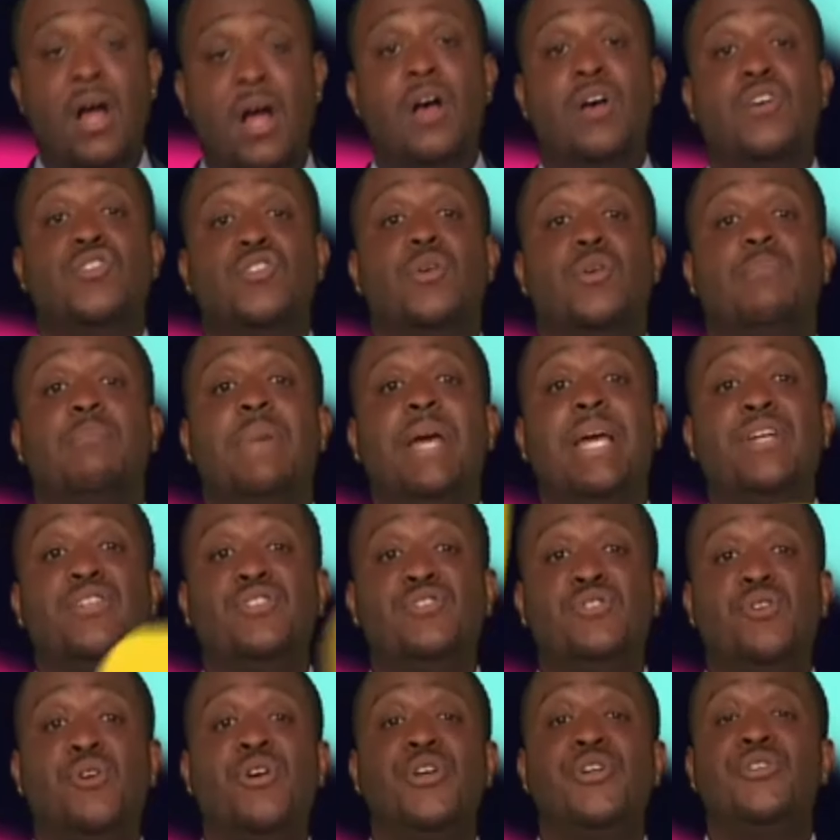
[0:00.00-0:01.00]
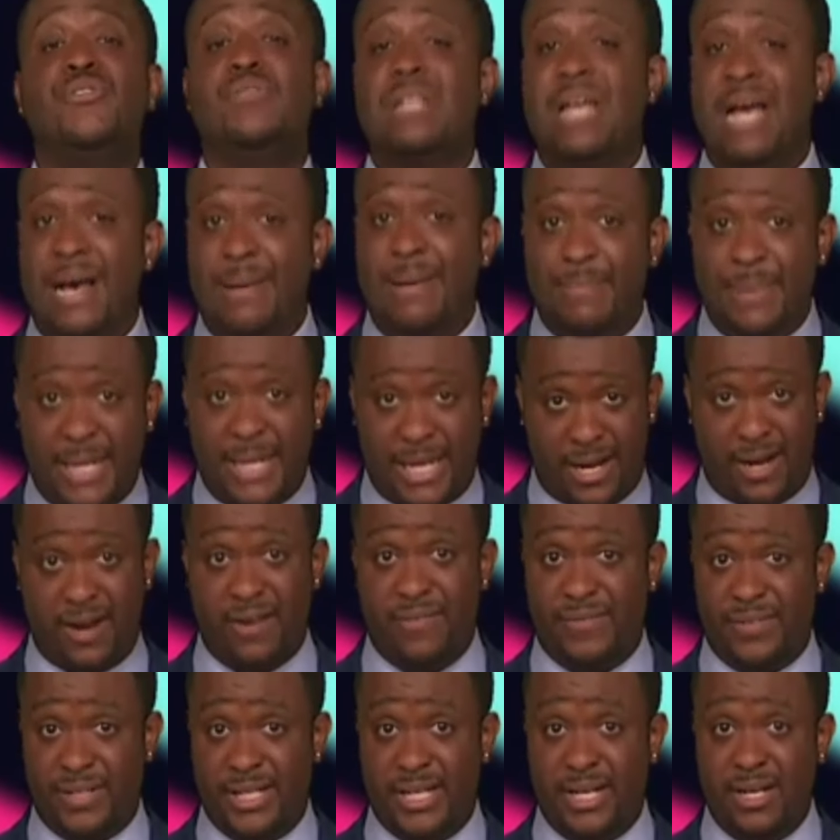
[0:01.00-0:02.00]
question 18. So make sure
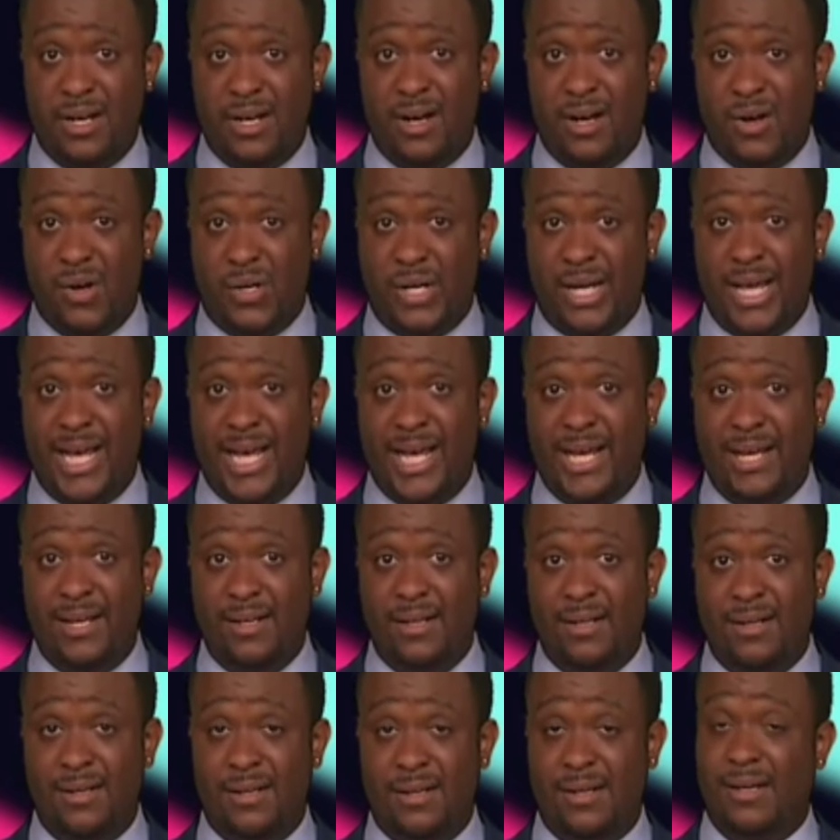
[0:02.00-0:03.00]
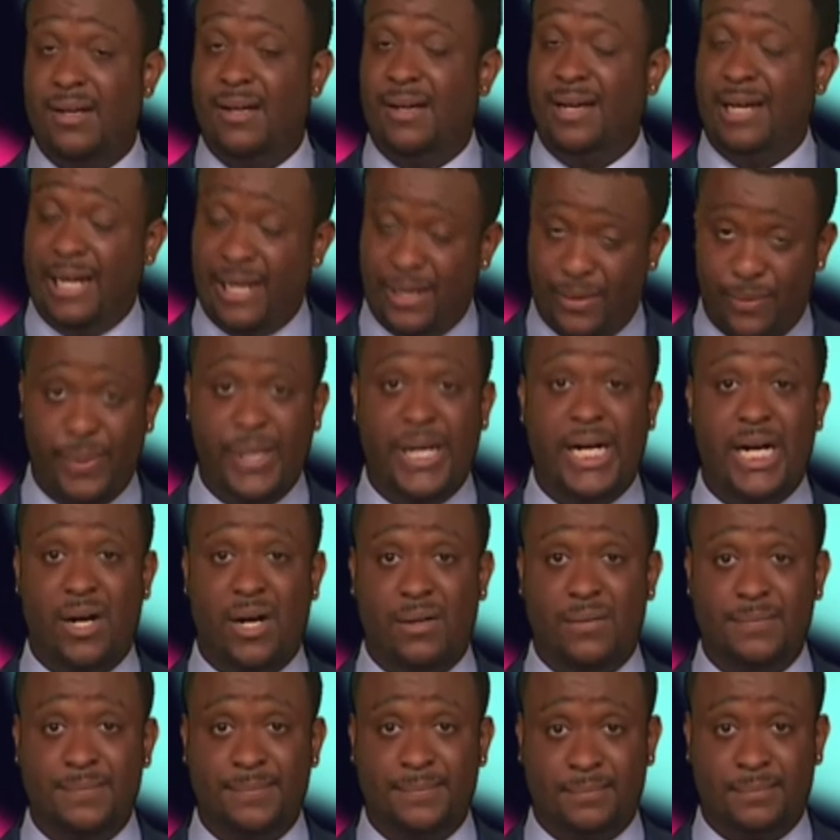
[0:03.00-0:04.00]
you tap carefully, okay?
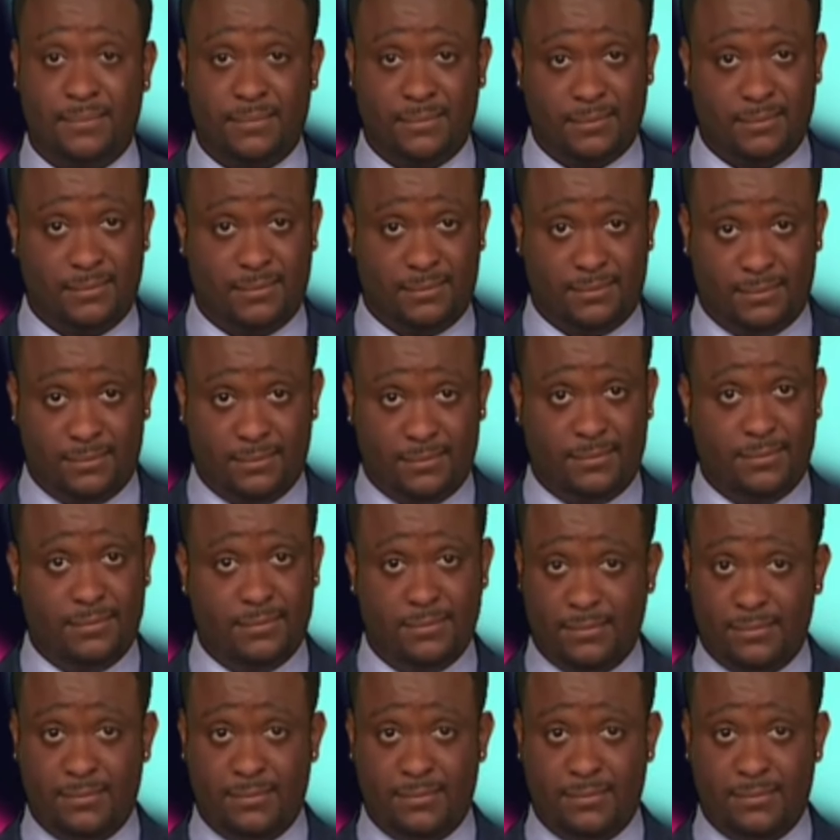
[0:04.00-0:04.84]
Here we go.